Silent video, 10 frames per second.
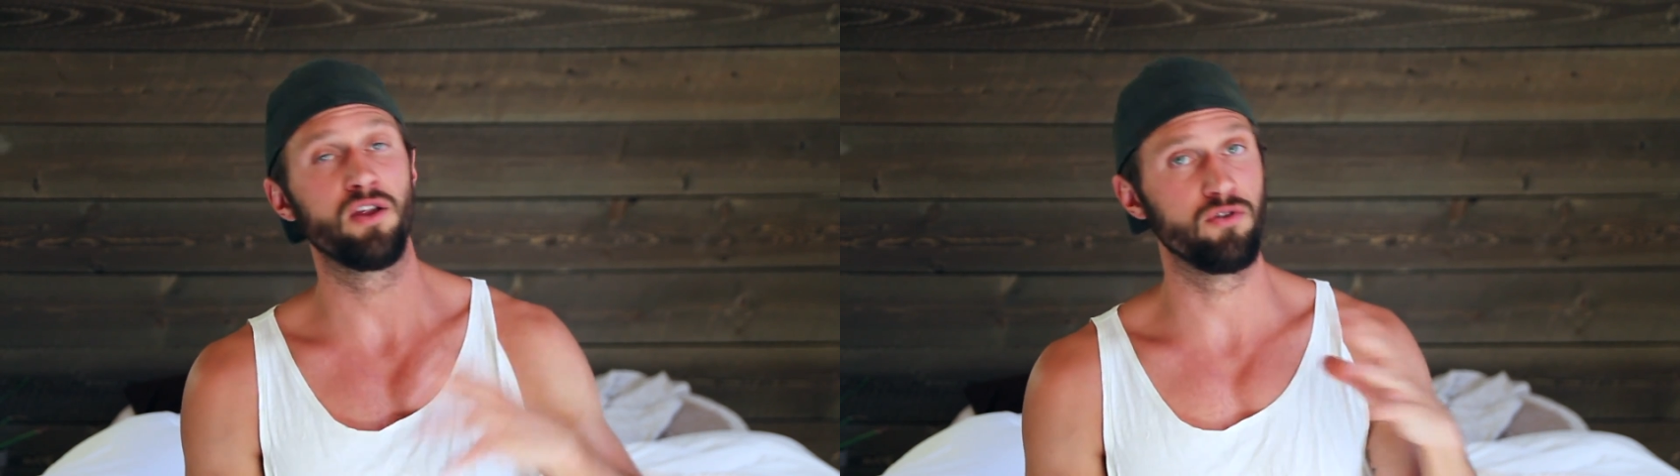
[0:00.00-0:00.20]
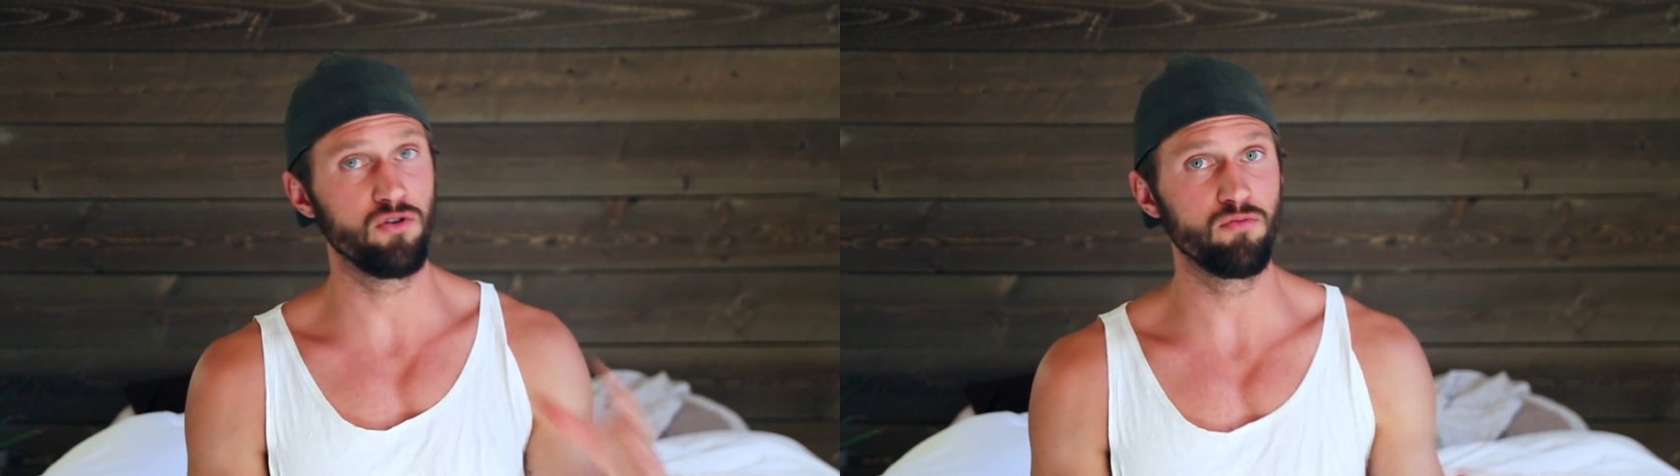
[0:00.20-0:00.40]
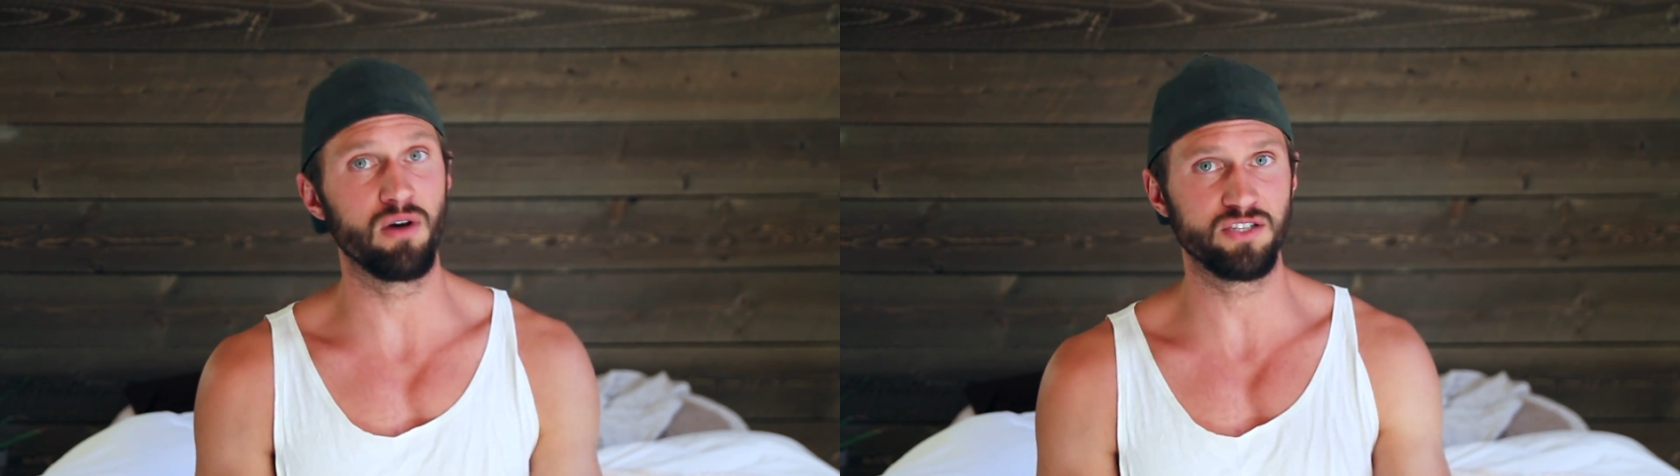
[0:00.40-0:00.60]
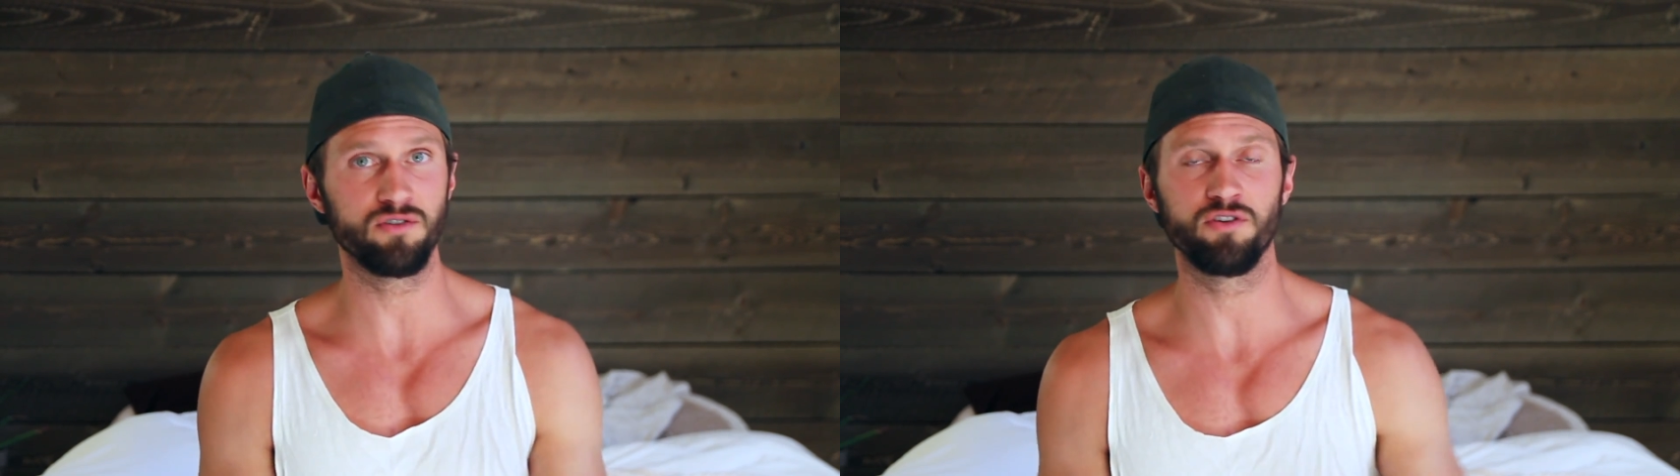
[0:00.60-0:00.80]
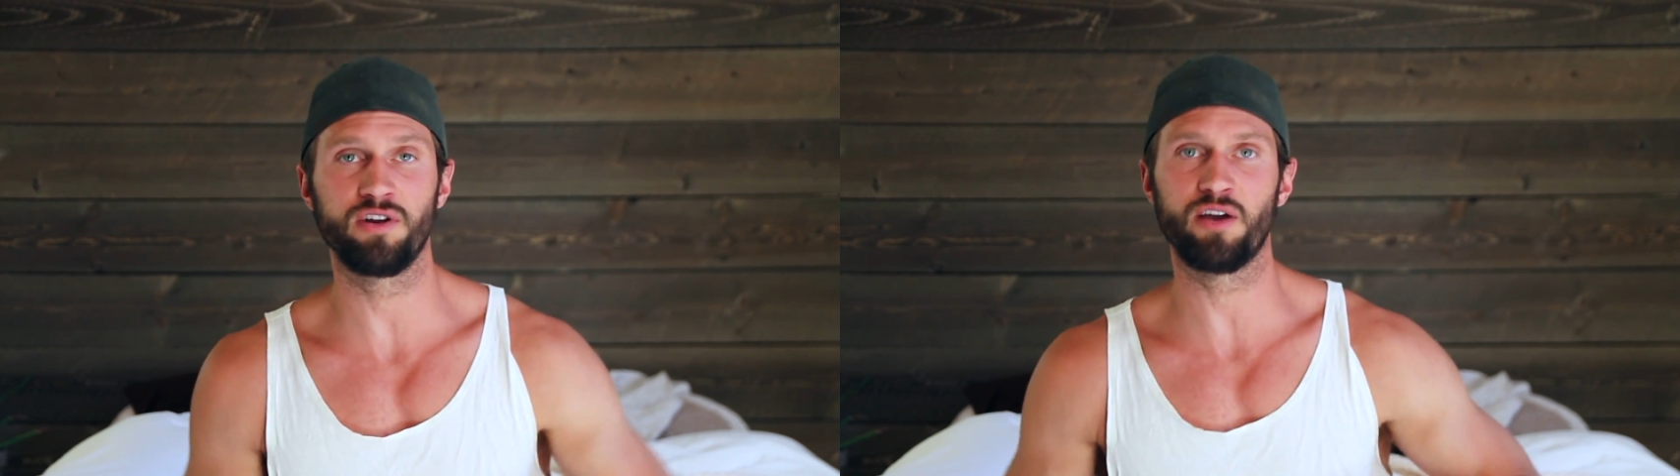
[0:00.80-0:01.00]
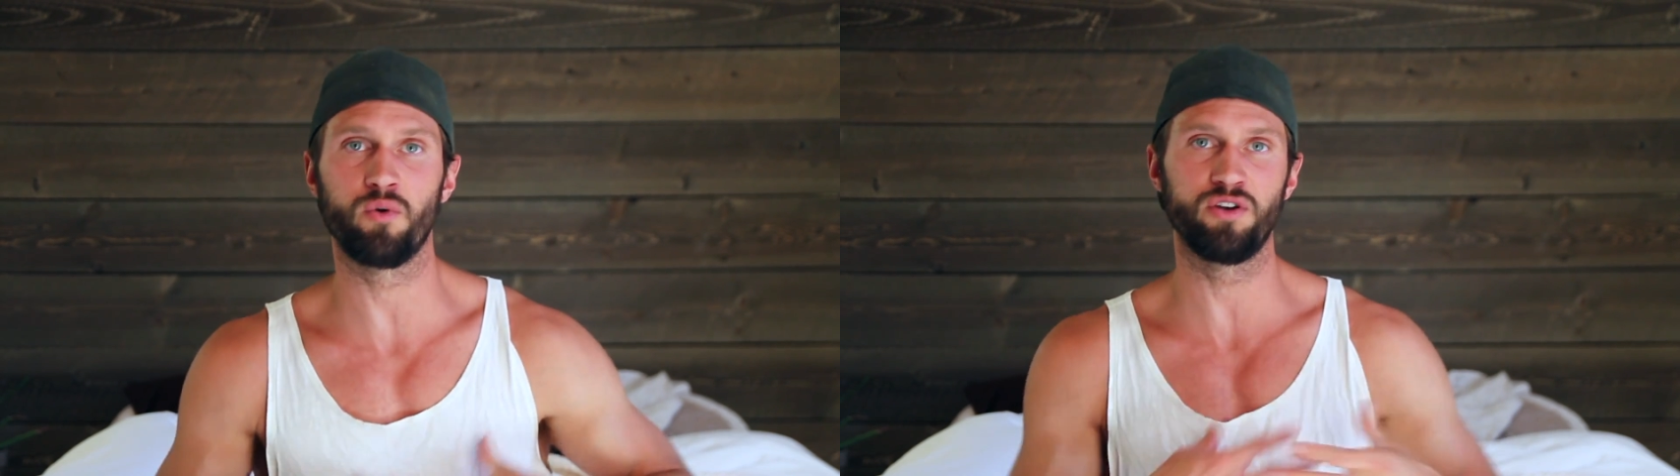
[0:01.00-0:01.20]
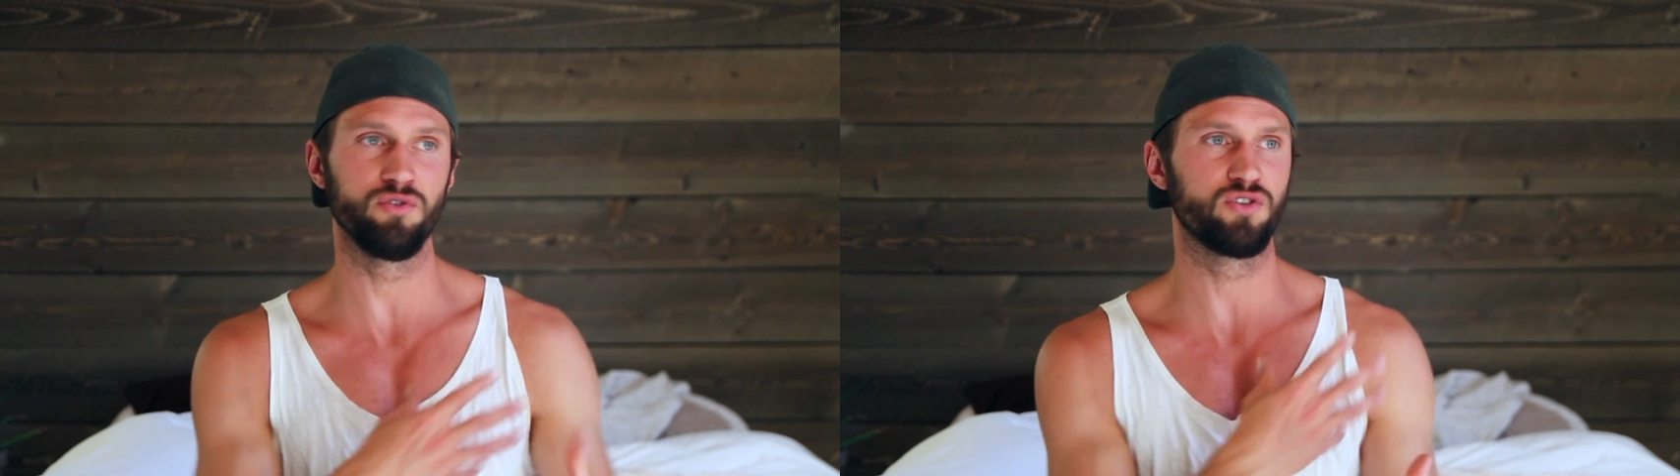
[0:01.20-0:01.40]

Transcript: new muscle, you're not going to